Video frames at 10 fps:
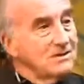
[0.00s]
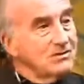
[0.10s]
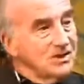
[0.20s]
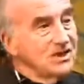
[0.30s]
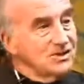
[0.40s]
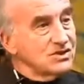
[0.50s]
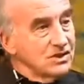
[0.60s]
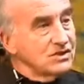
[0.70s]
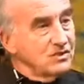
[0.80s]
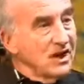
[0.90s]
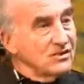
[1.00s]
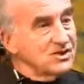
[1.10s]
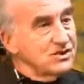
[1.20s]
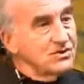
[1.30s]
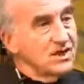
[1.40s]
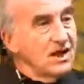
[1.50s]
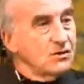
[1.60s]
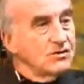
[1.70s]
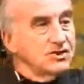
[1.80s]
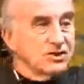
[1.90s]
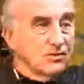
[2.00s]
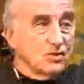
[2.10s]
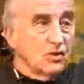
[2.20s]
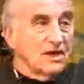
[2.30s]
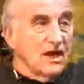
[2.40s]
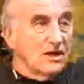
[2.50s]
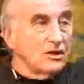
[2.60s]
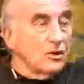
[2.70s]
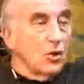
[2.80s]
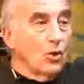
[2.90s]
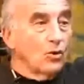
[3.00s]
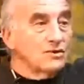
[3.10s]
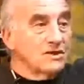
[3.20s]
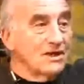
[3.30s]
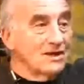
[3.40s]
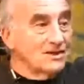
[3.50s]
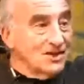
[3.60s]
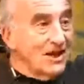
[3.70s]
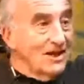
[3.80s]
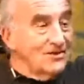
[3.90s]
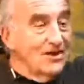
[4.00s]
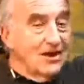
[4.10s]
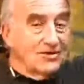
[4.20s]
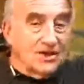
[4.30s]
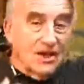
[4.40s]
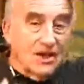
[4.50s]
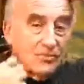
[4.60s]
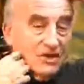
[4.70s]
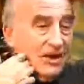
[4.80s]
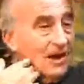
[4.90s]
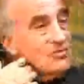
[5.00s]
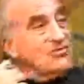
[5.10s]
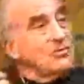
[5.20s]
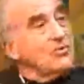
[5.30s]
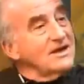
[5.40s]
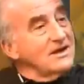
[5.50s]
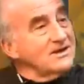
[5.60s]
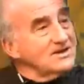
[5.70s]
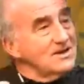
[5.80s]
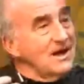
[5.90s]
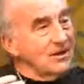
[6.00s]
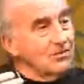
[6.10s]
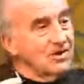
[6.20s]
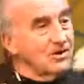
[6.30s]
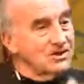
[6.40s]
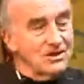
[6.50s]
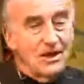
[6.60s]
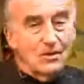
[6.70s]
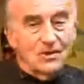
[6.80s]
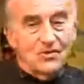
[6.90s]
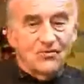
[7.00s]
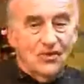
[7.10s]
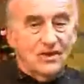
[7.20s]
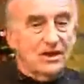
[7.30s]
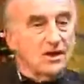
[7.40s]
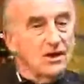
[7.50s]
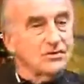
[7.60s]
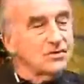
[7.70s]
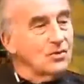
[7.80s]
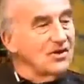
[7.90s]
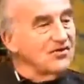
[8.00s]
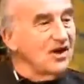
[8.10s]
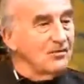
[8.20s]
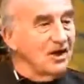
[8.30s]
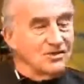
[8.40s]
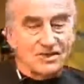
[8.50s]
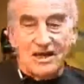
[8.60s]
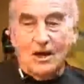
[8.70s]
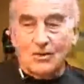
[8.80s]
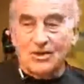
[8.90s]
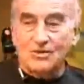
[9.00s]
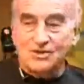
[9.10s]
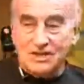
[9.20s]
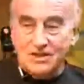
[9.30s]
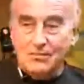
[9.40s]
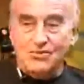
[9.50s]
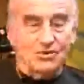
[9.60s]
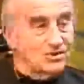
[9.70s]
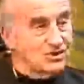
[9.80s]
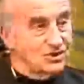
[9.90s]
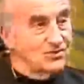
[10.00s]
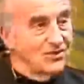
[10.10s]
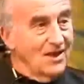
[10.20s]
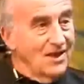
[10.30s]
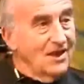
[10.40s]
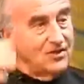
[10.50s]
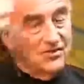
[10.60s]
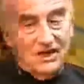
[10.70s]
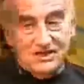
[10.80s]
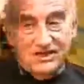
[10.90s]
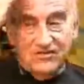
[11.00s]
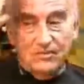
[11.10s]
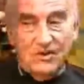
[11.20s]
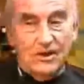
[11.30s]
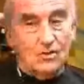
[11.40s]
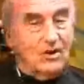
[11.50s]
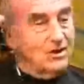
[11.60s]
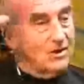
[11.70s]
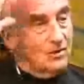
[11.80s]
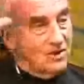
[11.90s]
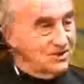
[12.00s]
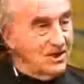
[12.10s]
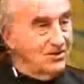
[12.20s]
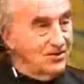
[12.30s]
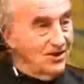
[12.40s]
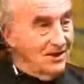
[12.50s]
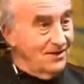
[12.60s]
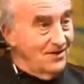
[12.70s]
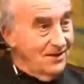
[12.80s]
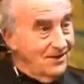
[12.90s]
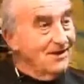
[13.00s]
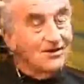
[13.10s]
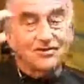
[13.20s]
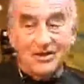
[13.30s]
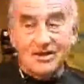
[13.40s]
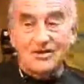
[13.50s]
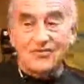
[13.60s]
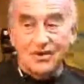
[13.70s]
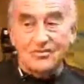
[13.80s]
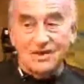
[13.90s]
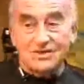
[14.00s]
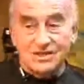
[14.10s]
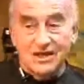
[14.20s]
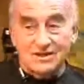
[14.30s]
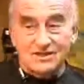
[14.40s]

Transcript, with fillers: release on his parachute, he had to reach up with one hand and hold his head to keep the camera from breaking his neck because when you're falling at 125 miles an hour and you suddenly pull the chute and you've got a seven pound weight on one side of your head, you're taking a very big chance.